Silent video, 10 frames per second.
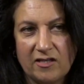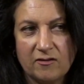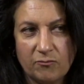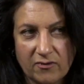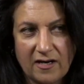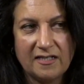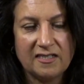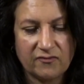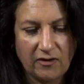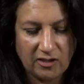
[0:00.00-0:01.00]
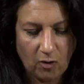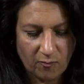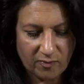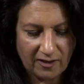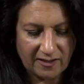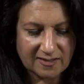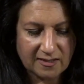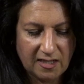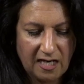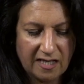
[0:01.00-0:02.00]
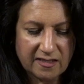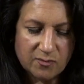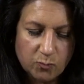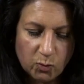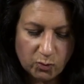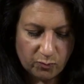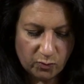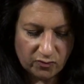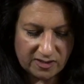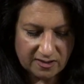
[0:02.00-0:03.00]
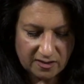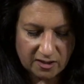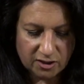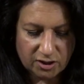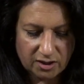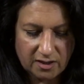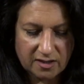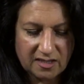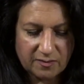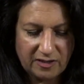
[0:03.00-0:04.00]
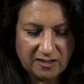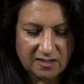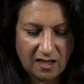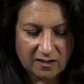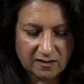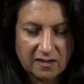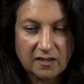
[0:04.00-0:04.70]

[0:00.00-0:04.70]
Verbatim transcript: The brain is very complex, and there's more and more research that is being done